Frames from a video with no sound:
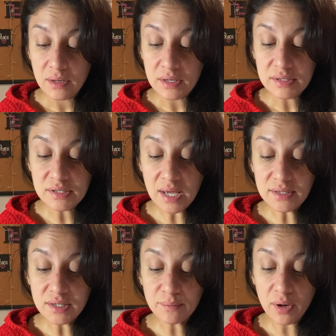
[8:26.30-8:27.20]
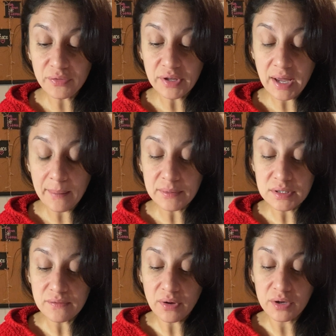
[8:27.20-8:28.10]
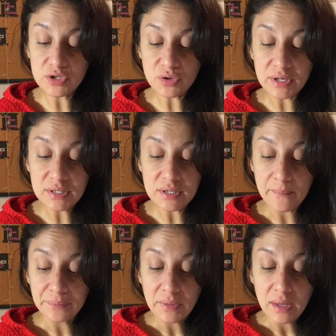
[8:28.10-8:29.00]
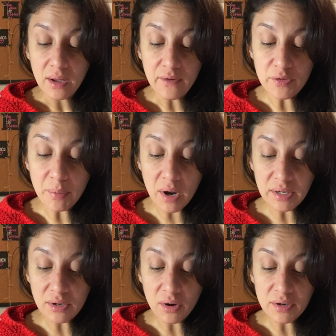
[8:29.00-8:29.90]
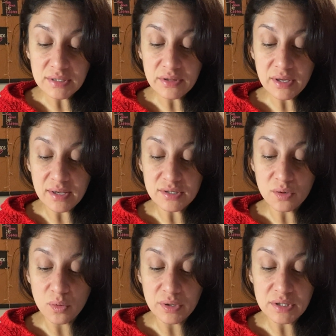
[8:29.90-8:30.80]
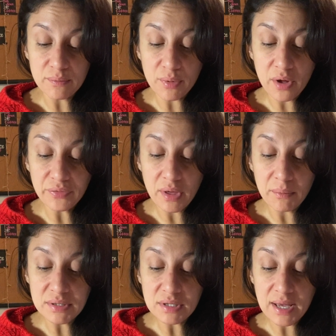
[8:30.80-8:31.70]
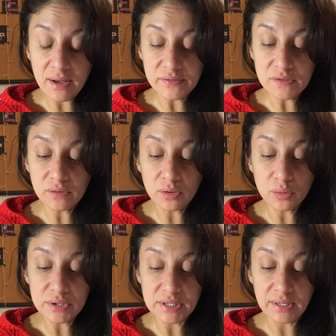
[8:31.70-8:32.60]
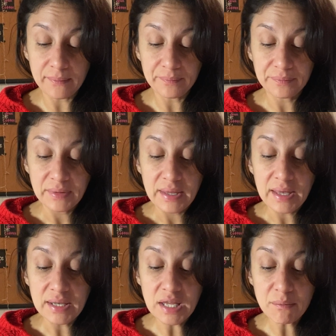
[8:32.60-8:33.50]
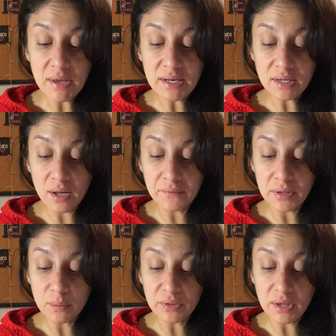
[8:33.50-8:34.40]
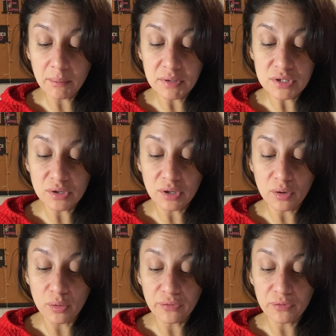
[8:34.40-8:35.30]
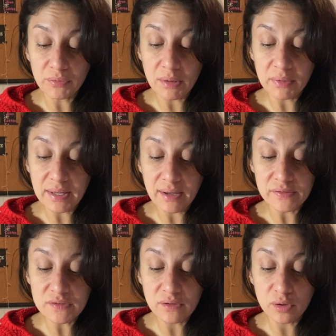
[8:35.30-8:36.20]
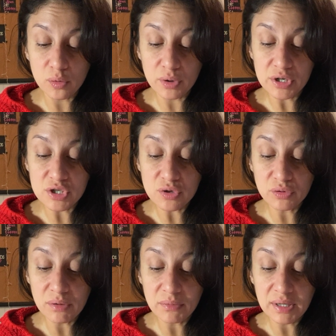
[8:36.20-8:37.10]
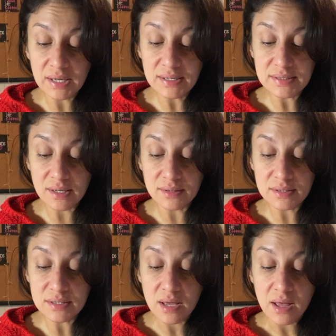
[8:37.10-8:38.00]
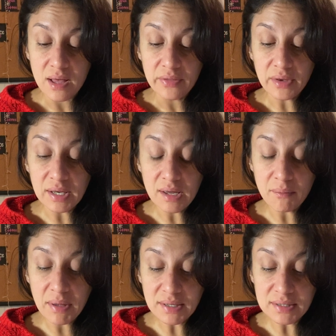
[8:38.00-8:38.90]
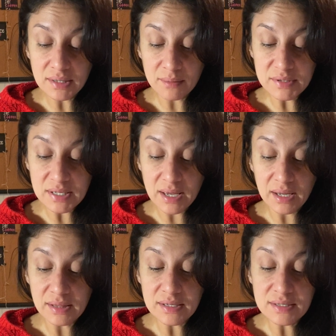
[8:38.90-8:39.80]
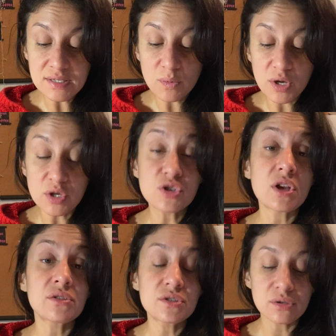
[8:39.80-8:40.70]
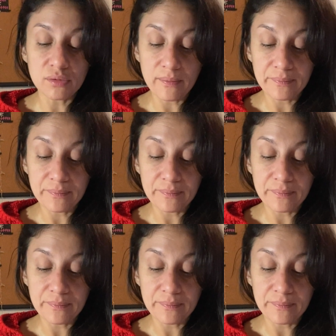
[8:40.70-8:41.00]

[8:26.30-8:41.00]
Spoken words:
sent and brought the captains of hundreds of the bodyguards and the escorts, and brought them into the house of the Lord to him. And he made a covenant with them, and took an oath from them in the house of the Lord, and showed them the king's sons. Then he commanded them, saying, "This is what you shall do.